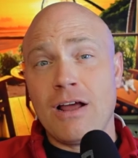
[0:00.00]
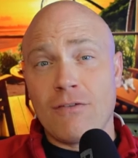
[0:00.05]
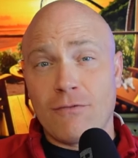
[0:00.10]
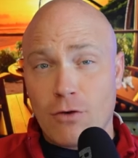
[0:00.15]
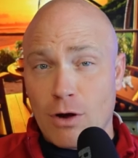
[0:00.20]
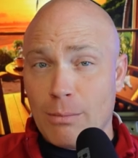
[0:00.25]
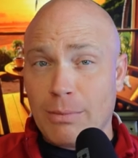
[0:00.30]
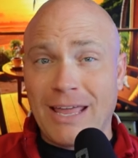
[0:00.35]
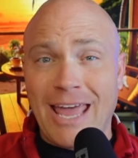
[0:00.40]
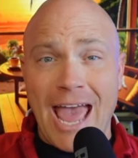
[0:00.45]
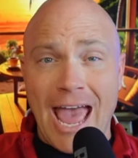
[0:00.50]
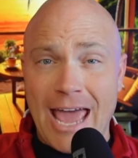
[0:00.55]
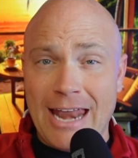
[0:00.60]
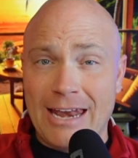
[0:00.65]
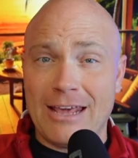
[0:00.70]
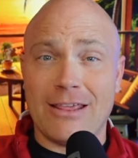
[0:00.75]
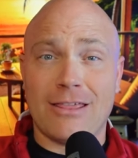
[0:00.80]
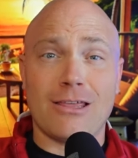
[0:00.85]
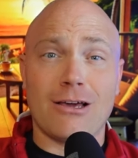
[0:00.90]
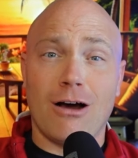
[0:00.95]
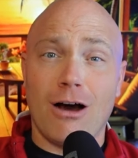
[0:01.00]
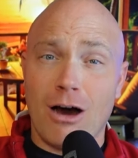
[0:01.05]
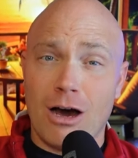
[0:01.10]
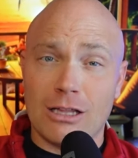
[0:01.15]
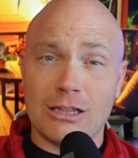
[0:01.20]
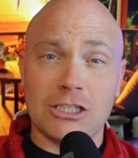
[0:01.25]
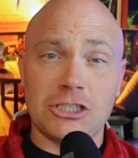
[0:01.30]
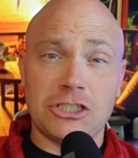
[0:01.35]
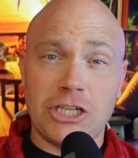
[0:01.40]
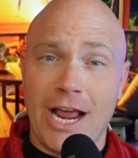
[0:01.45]
from Kenneth
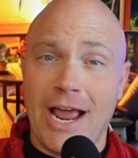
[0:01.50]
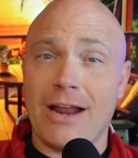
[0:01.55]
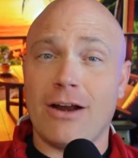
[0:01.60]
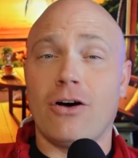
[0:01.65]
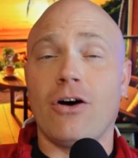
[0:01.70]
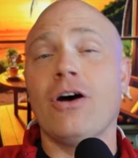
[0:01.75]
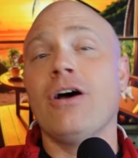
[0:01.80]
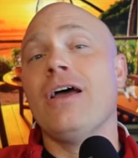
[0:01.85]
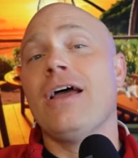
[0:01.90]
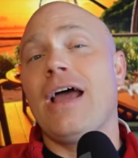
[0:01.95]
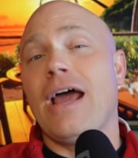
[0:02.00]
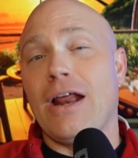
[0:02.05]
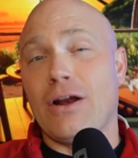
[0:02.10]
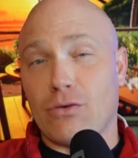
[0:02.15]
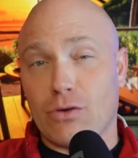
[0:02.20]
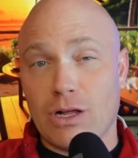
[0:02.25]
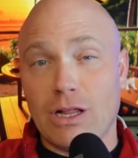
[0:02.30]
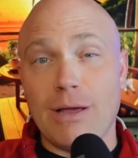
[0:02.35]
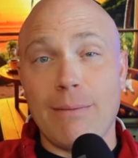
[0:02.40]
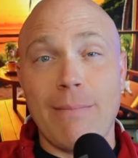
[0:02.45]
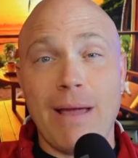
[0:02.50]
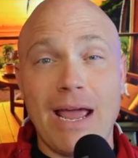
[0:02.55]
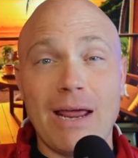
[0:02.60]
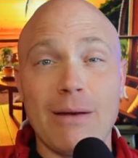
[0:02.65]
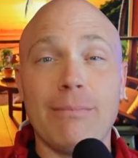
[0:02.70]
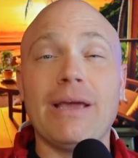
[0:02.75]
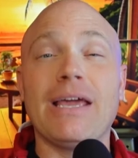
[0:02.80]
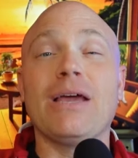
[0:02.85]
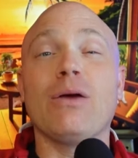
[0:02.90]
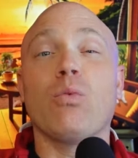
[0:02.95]
on the channel, and it really
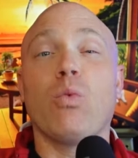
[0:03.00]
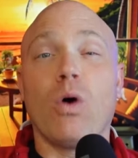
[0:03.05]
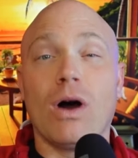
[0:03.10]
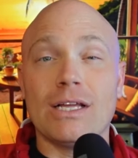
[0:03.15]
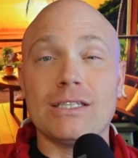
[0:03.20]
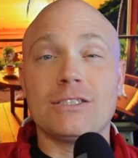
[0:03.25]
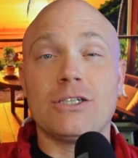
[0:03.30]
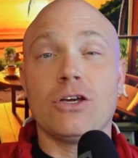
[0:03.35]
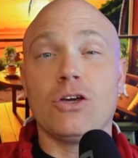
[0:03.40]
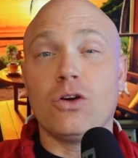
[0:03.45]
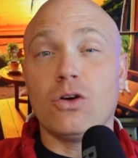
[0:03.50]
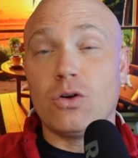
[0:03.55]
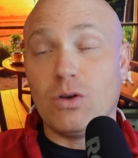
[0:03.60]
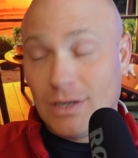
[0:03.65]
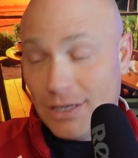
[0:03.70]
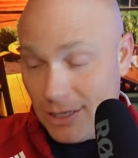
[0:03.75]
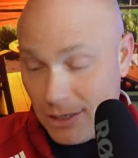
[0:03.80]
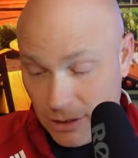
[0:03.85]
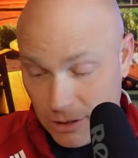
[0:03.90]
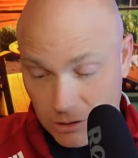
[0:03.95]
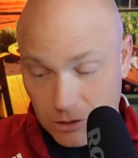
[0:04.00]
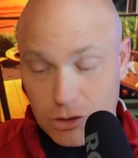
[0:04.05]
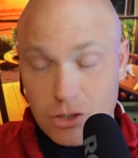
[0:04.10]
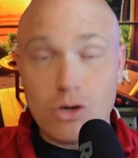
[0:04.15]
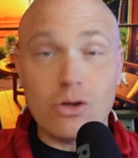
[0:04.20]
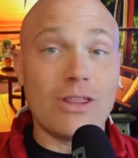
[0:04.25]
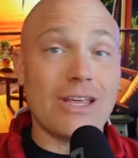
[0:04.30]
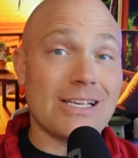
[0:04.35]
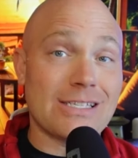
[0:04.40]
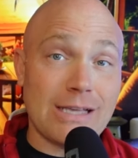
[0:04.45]
made me want to
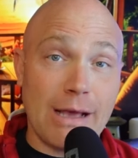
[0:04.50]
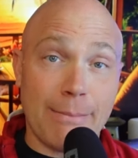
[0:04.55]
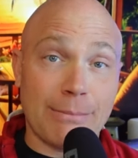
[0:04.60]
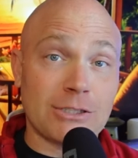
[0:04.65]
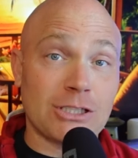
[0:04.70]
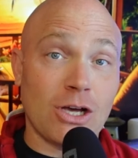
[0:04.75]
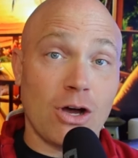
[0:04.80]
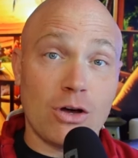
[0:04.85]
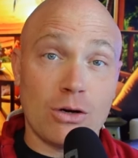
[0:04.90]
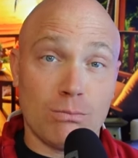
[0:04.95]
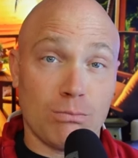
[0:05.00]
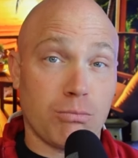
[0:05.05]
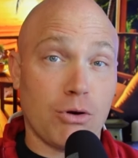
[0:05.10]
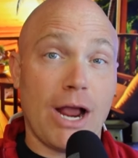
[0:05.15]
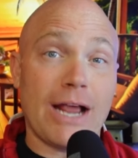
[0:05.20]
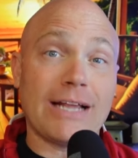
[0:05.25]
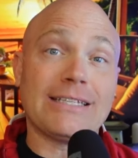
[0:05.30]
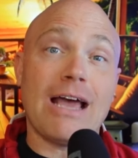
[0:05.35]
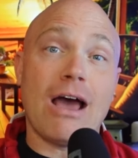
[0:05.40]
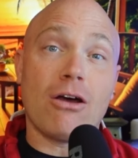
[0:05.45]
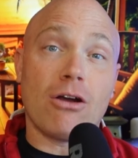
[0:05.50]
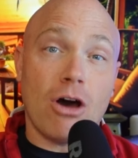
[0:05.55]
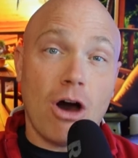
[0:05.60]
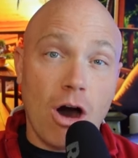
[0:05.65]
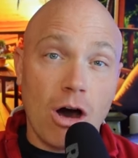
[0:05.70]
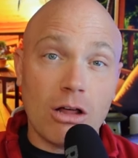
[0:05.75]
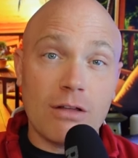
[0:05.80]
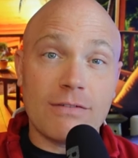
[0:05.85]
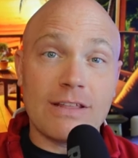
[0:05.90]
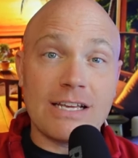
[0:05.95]
do this episode and break down
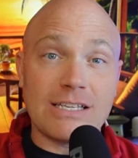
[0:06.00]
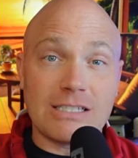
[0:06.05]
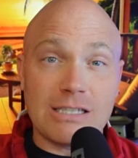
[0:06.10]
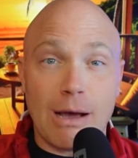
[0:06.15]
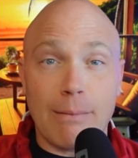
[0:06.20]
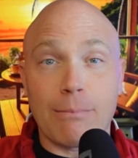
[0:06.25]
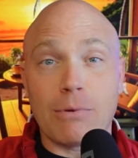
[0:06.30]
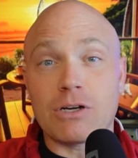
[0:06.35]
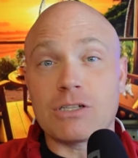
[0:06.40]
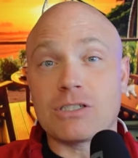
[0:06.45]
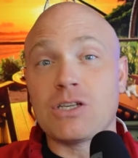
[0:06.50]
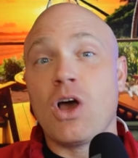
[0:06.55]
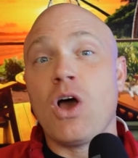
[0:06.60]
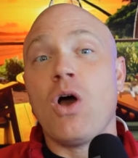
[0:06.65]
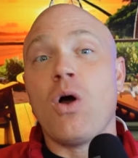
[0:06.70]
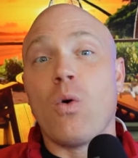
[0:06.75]
all of these numbers,